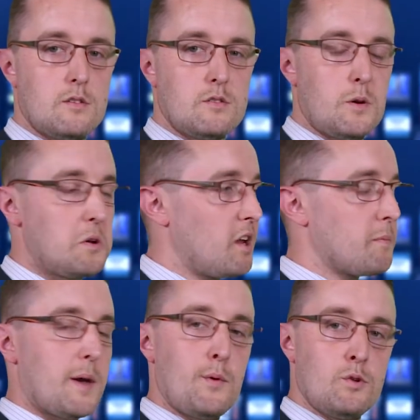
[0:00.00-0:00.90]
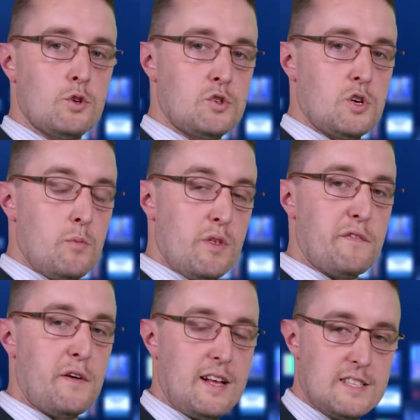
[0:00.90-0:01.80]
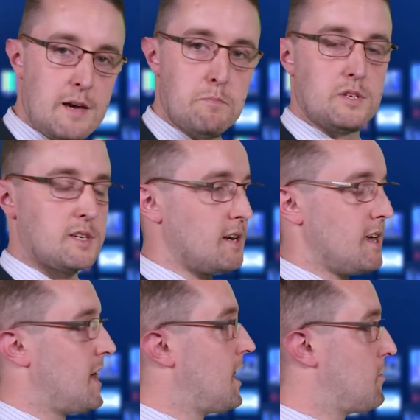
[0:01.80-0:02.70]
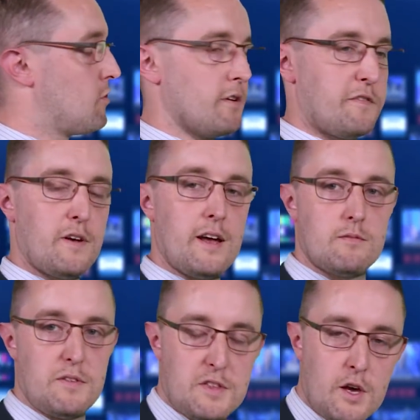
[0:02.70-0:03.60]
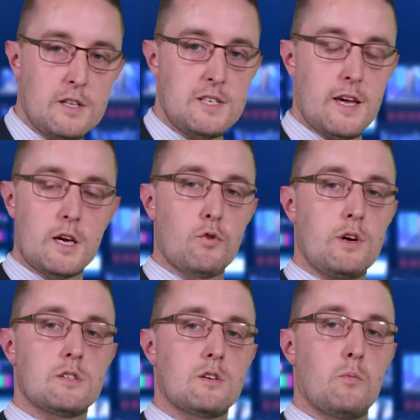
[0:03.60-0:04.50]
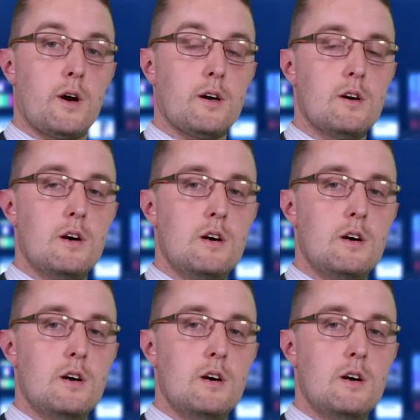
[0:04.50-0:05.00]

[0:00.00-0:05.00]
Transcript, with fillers: So a lot of people will just tune with a flat 10% here or a flat 30 increase somewhere.